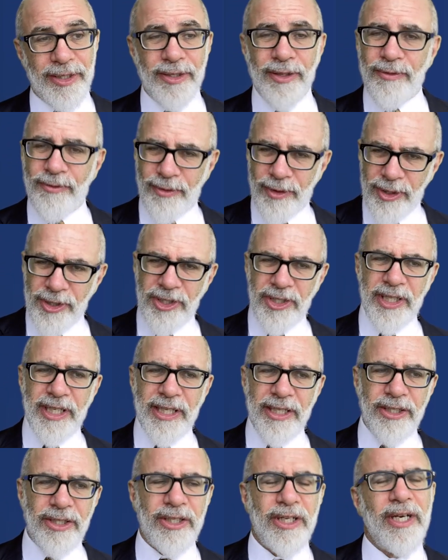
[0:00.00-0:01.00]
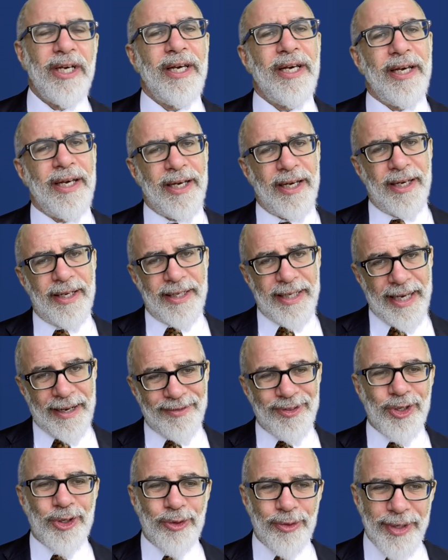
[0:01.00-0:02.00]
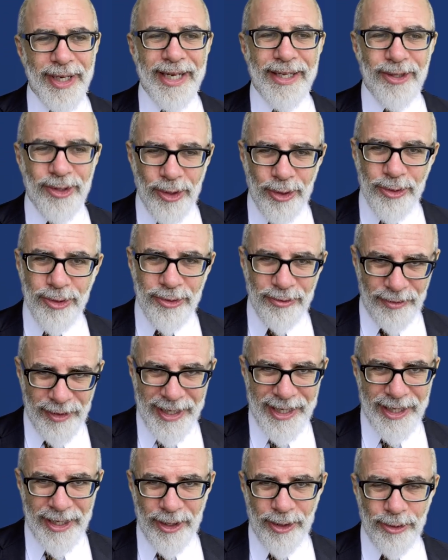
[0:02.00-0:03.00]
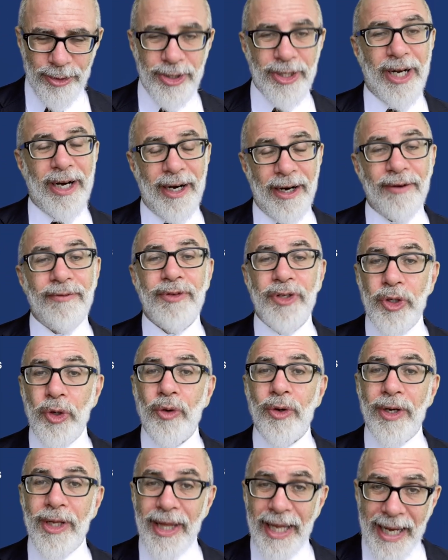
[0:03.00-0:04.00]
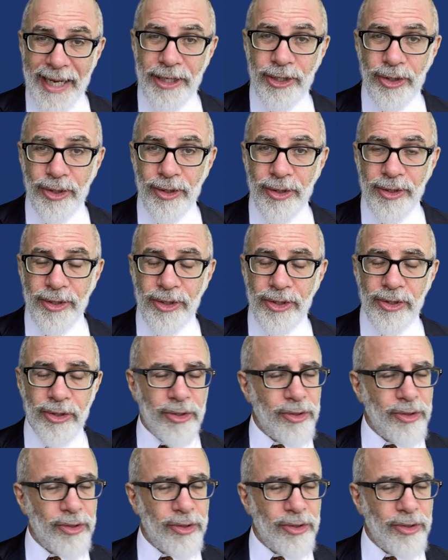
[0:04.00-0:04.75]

The first is you have to create those videos of your lectures.